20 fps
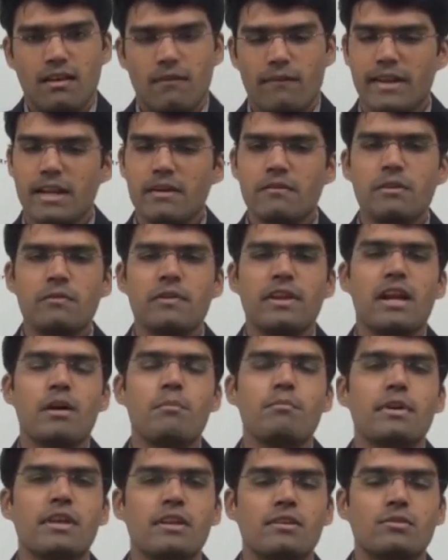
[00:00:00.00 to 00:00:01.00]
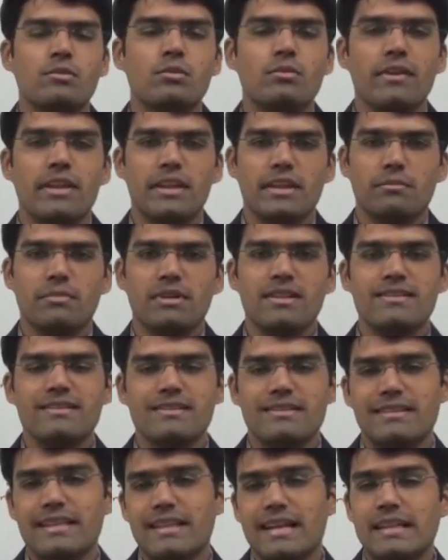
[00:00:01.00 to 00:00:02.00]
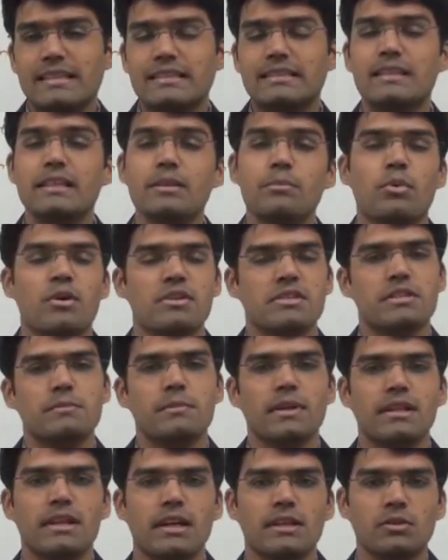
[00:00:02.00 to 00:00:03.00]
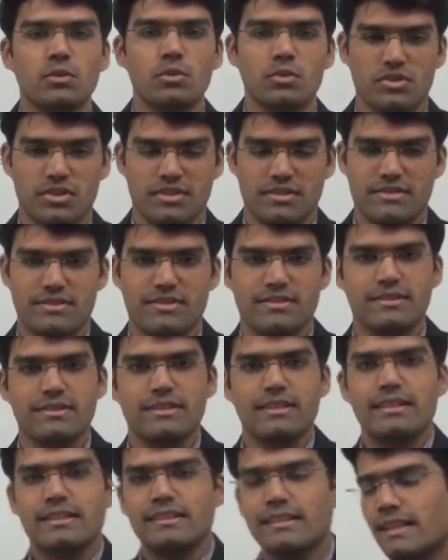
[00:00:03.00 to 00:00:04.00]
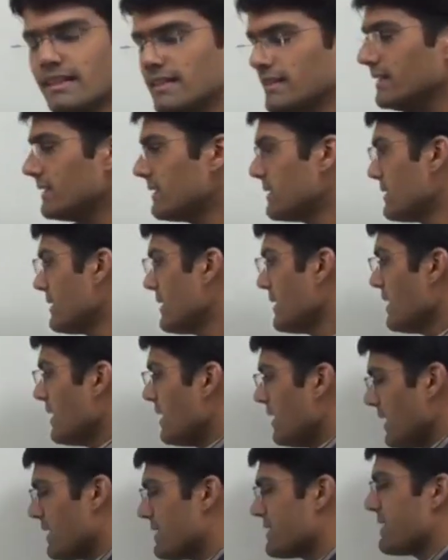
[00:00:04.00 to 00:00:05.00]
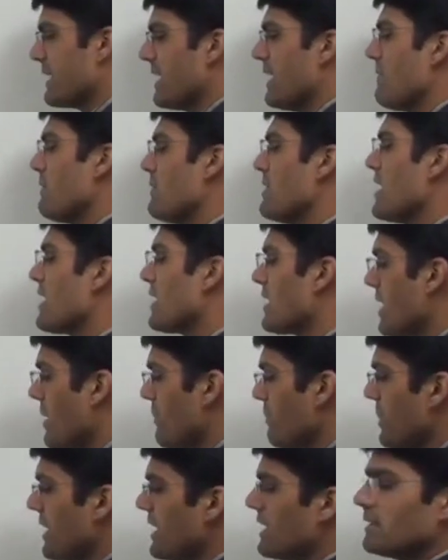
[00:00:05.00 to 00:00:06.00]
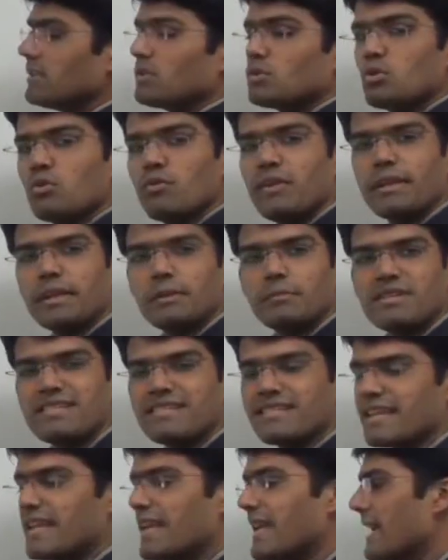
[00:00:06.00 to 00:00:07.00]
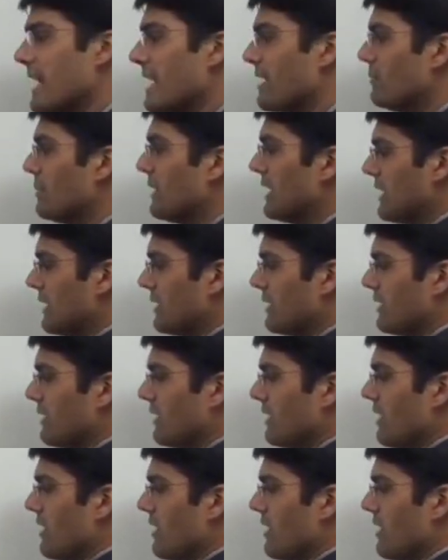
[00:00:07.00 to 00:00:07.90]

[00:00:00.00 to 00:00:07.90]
Whenever we compare two variables, there are three possible conclusions. That is, let's say we are comparing the two variables A and B.